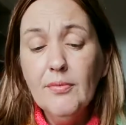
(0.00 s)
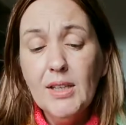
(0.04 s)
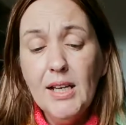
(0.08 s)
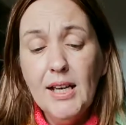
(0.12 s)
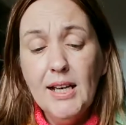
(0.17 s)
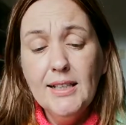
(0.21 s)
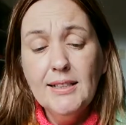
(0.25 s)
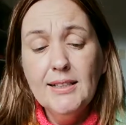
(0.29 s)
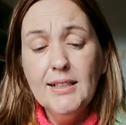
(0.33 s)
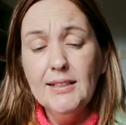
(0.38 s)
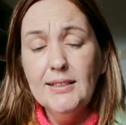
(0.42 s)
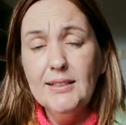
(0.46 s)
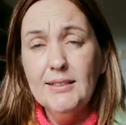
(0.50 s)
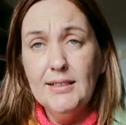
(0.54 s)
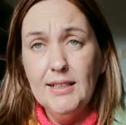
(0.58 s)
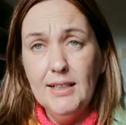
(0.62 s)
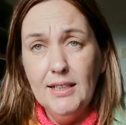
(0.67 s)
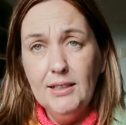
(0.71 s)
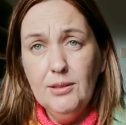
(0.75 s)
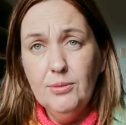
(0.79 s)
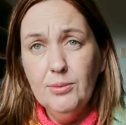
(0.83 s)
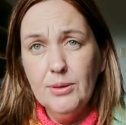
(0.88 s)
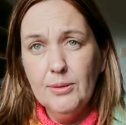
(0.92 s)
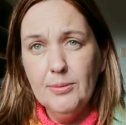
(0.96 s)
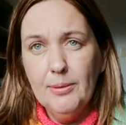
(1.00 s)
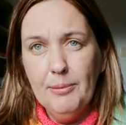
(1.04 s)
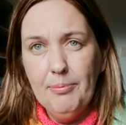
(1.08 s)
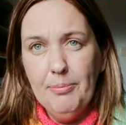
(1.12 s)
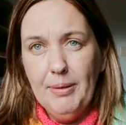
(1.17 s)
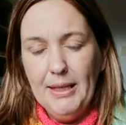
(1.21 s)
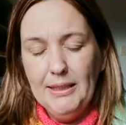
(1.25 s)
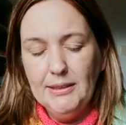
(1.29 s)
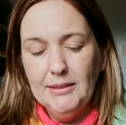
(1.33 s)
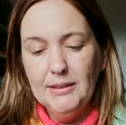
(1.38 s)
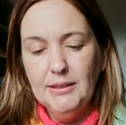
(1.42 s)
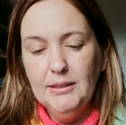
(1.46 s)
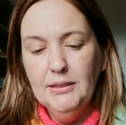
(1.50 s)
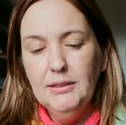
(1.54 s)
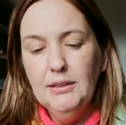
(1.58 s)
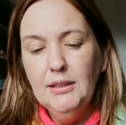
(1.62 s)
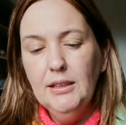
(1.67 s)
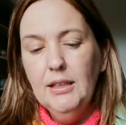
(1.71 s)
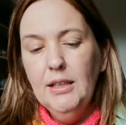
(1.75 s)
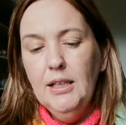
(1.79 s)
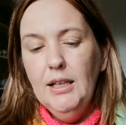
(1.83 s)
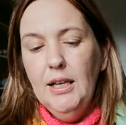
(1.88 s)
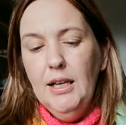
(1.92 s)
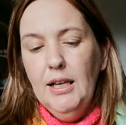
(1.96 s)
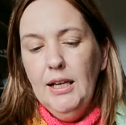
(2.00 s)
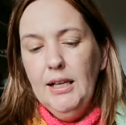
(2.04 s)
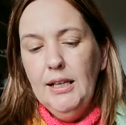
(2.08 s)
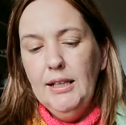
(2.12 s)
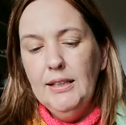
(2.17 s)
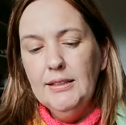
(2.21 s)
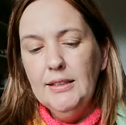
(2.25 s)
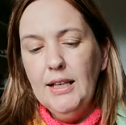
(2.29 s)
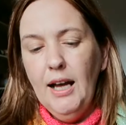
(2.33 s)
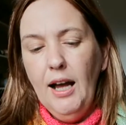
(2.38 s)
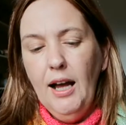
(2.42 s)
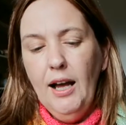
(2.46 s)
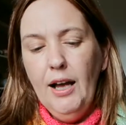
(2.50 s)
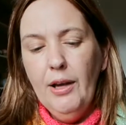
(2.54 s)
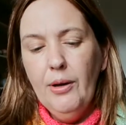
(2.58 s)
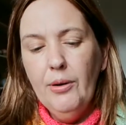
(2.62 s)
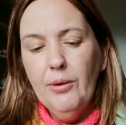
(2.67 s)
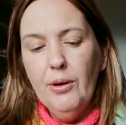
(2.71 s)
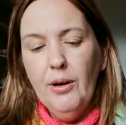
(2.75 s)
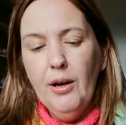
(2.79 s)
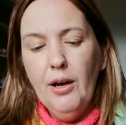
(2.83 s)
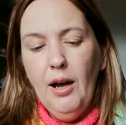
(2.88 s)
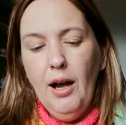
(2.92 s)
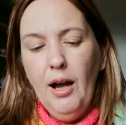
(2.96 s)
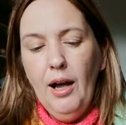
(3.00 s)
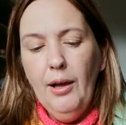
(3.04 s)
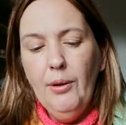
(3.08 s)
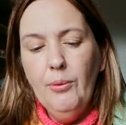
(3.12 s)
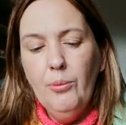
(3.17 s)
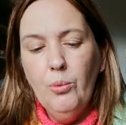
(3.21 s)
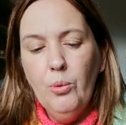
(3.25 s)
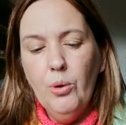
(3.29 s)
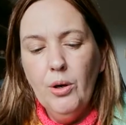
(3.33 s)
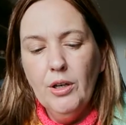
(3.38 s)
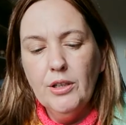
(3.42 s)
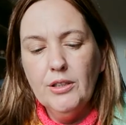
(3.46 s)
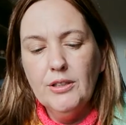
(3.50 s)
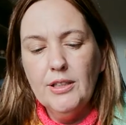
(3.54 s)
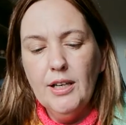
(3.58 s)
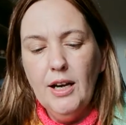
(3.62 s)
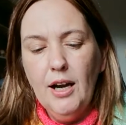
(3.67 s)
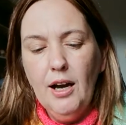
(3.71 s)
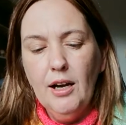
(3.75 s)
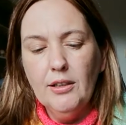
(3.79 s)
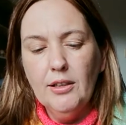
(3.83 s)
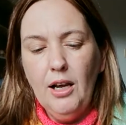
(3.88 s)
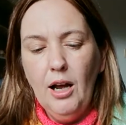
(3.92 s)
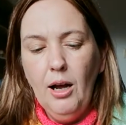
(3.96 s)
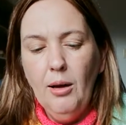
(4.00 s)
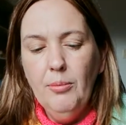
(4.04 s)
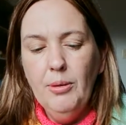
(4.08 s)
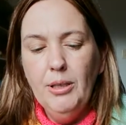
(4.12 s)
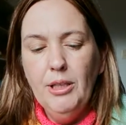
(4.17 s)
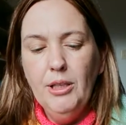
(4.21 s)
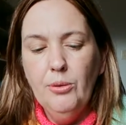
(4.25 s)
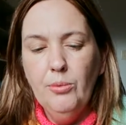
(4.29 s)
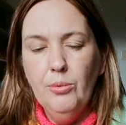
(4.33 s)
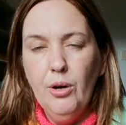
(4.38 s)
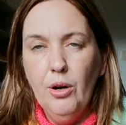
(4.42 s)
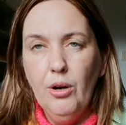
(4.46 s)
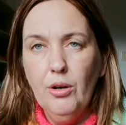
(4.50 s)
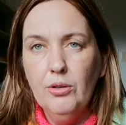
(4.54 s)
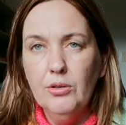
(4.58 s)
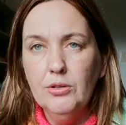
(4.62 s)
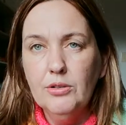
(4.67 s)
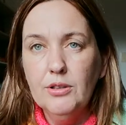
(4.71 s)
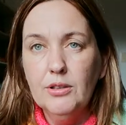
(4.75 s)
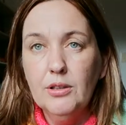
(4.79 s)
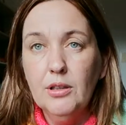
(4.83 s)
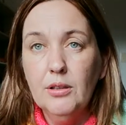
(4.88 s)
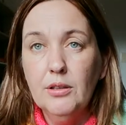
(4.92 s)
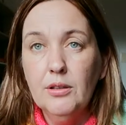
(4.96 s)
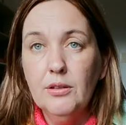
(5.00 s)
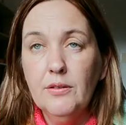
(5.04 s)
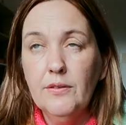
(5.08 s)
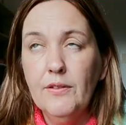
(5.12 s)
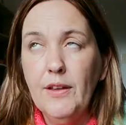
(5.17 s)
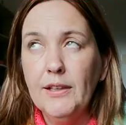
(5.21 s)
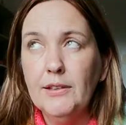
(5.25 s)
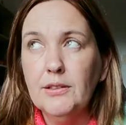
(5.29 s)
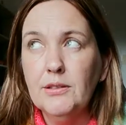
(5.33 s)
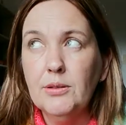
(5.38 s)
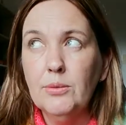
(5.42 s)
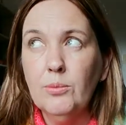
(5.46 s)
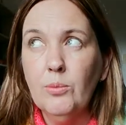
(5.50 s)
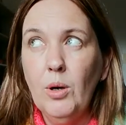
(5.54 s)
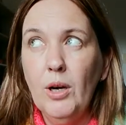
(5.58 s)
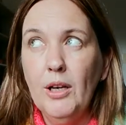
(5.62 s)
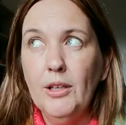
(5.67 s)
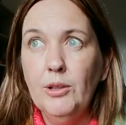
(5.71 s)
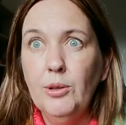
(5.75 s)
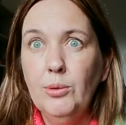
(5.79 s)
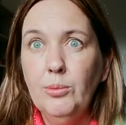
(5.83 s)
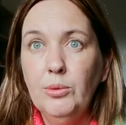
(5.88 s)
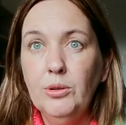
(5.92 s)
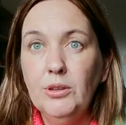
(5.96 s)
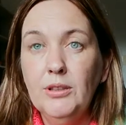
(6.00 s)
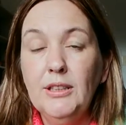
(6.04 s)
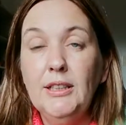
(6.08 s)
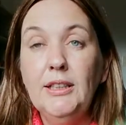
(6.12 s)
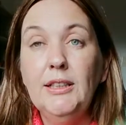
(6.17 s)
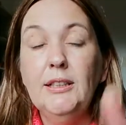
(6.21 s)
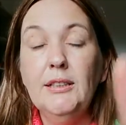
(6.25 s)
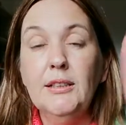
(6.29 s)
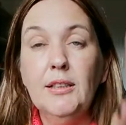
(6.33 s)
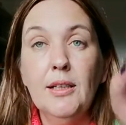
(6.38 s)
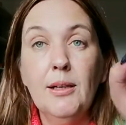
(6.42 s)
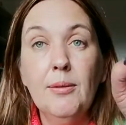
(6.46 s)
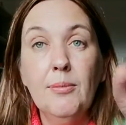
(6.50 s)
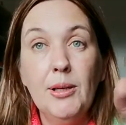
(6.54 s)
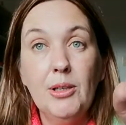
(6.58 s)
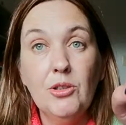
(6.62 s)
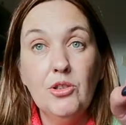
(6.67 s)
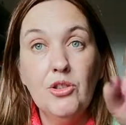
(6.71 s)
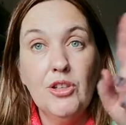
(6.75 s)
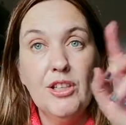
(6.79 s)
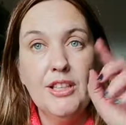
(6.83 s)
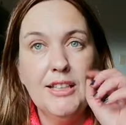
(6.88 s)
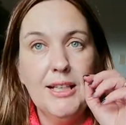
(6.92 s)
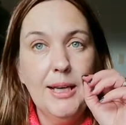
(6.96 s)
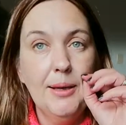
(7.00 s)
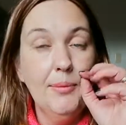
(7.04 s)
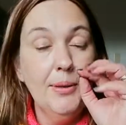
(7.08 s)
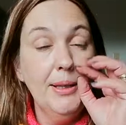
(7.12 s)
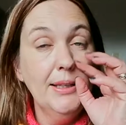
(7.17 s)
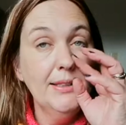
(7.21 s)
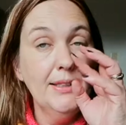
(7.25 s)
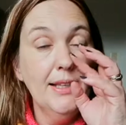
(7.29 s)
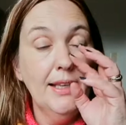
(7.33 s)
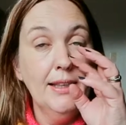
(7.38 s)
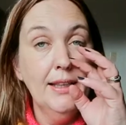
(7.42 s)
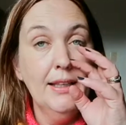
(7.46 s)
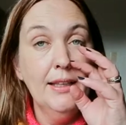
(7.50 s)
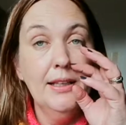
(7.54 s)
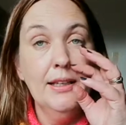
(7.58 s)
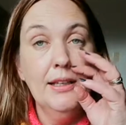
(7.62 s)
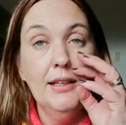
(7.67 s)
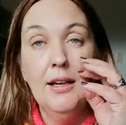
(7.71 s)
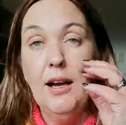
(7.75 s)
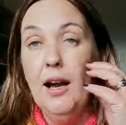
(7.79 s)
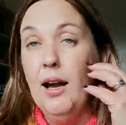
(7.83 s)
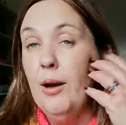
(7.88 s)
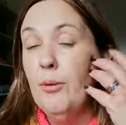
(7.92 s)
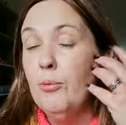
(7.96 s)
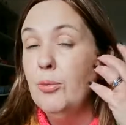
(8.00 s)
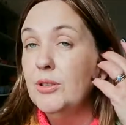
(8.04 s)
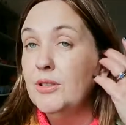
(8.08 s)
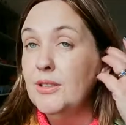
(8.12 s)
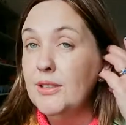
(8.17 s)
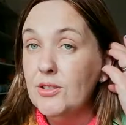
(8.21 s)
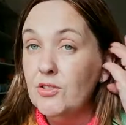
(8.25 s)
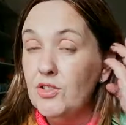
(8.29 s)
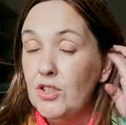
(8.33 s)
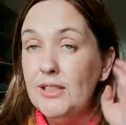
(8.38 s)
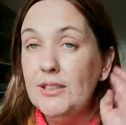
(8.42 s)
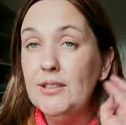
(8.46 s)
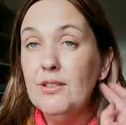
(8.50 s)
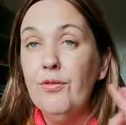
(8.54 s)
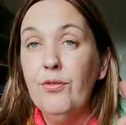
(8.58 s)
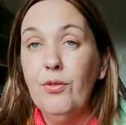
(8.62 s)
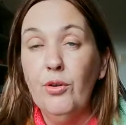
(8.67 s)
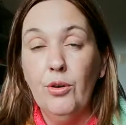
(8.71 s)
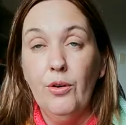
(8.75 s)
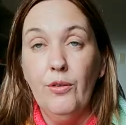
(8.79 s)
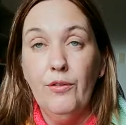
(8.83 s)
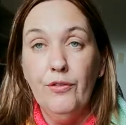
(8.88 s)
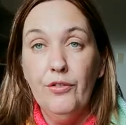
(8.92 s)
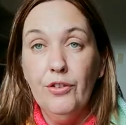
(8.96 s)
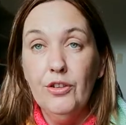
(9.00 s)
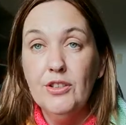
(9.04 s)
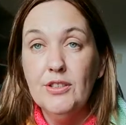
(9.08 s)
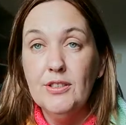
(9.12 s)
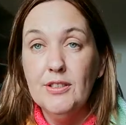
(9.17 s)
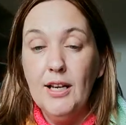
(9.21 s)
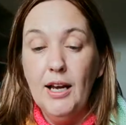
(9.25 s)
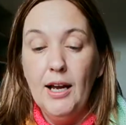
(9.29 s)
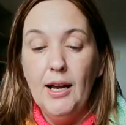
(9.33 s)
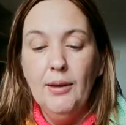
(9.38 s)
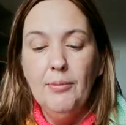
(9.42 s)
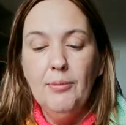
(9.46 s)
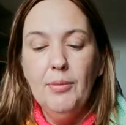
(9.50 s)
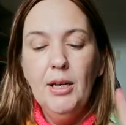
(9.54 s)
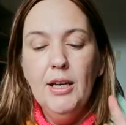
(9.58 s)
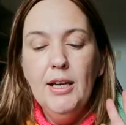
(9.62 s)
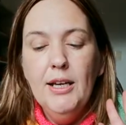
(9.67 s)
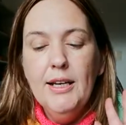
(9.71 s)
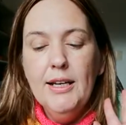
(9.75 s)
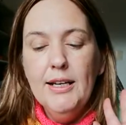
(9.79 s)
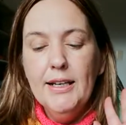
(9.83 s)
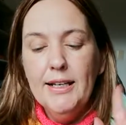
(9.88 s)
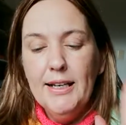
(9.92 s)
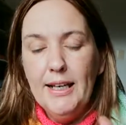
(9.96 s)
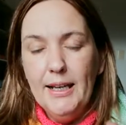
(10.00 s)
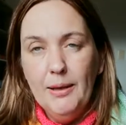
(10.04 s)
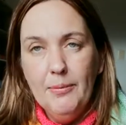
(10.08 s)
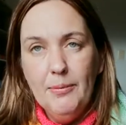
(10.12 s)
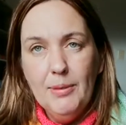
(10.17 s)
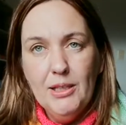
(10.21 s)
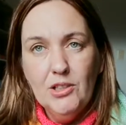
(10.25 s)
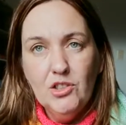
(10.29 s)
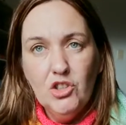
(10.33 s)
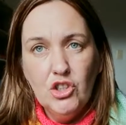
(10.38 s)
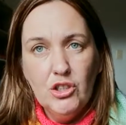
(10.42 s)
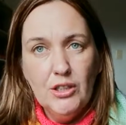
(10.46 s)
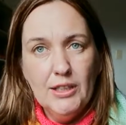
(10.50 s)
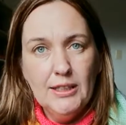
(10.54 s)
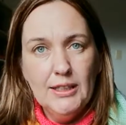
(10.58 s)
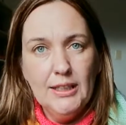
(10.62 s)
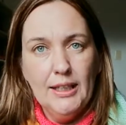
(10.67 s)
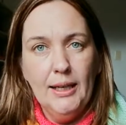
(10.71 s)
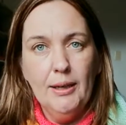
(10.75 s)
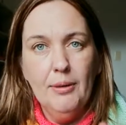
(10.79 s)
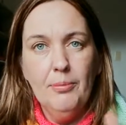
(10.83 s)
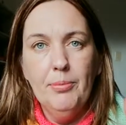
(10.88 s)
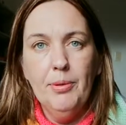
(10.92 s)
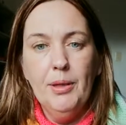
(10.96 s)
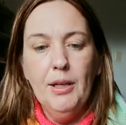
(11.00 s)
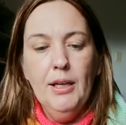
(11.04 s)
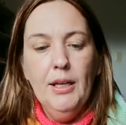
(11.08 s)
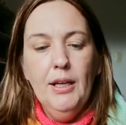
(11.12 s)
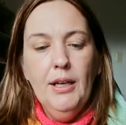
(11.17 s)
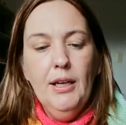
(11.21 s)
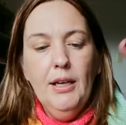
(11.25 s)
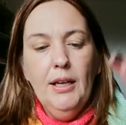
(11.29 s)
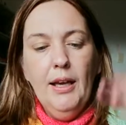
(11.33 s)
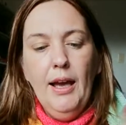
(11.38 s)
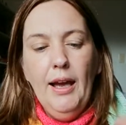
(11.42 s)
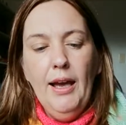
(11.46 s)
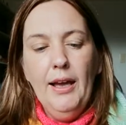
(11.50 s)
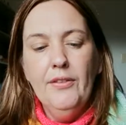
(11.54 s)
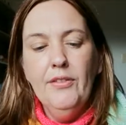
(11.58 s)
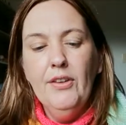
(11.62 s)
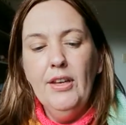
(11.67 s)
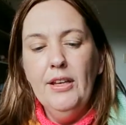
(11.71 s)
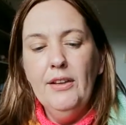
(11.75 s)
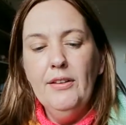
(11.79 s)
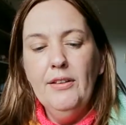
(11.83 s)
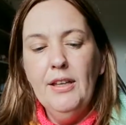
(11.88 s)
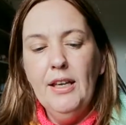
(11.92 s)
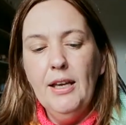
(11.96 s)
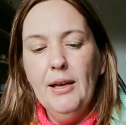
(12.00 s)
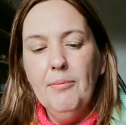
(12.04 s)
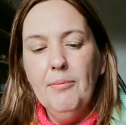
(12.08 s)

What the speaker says: As I said with my pattern, is I worked out how many rows. That's why you would need a measuring tape. That's the other thing I would suggest for your first time. Get a measuring tape, and then the